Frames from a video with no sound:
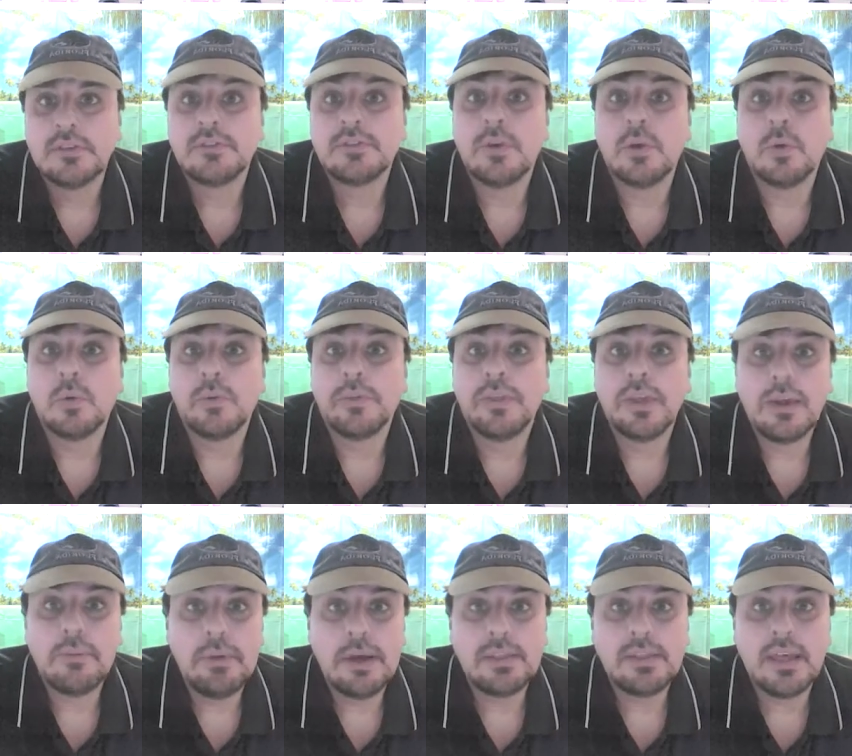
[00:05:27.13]
So
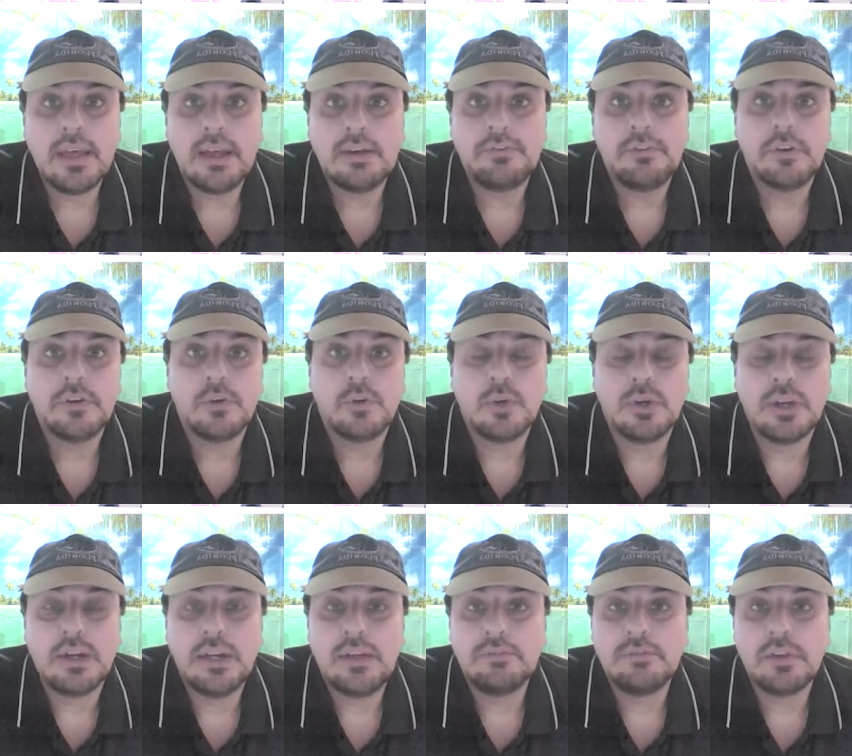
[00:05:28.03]
think about that if you're doing
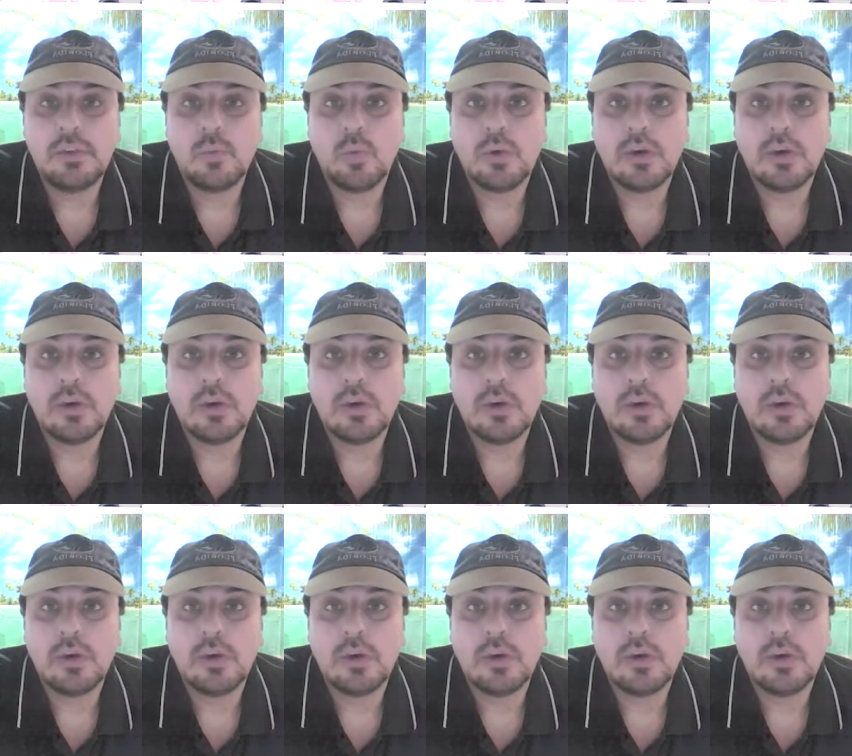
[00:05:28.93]
an evening